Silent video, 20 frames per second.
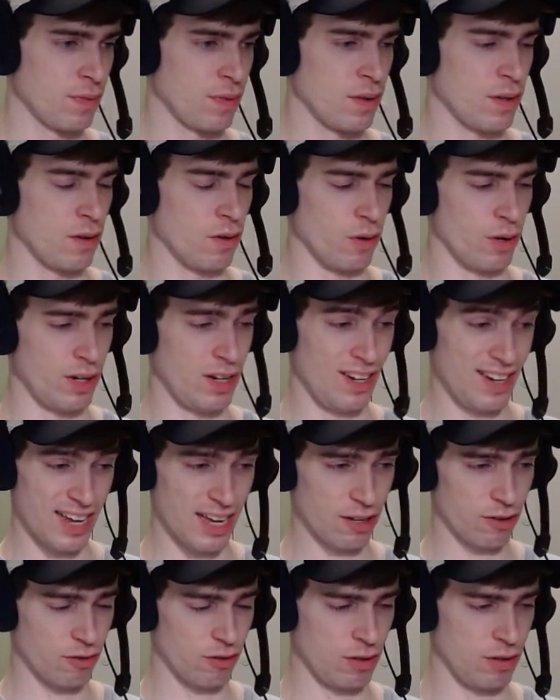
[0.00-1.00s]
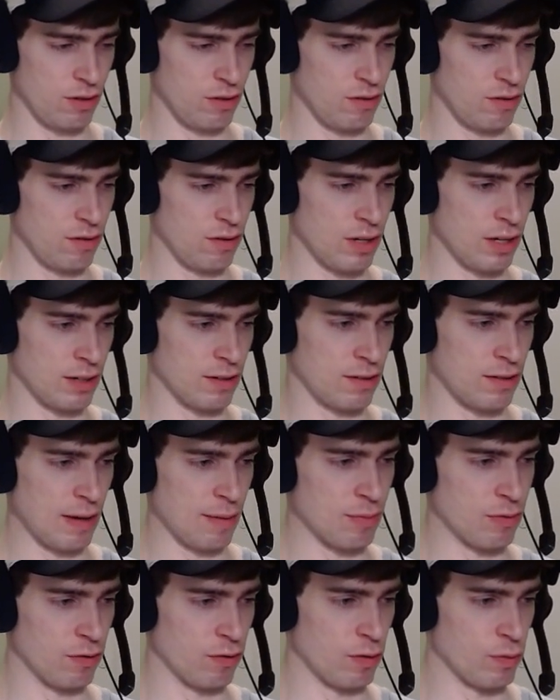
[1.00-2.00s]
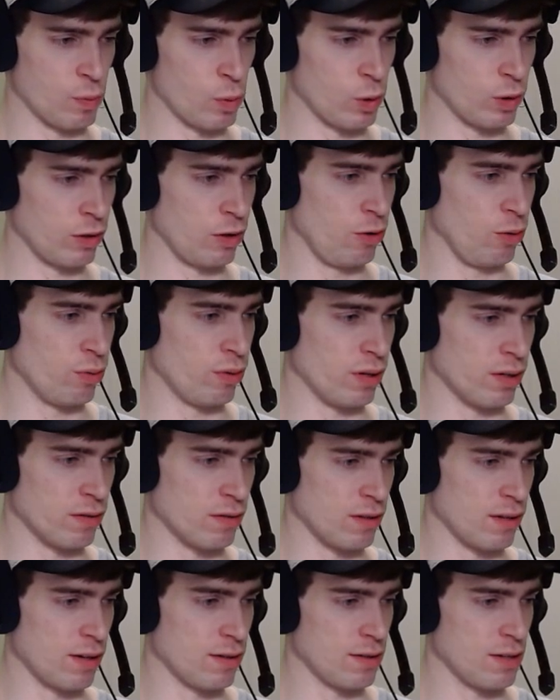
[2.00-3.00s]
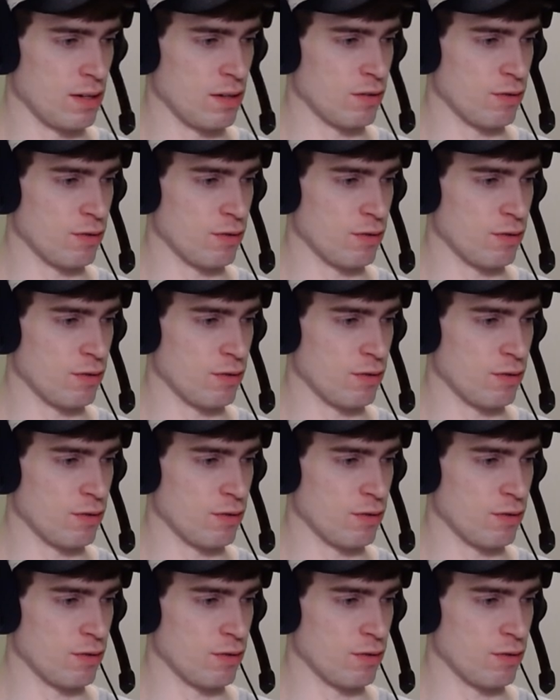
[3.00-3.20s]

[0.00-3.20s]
Oh, I need to actually accept the reward queue things that I did.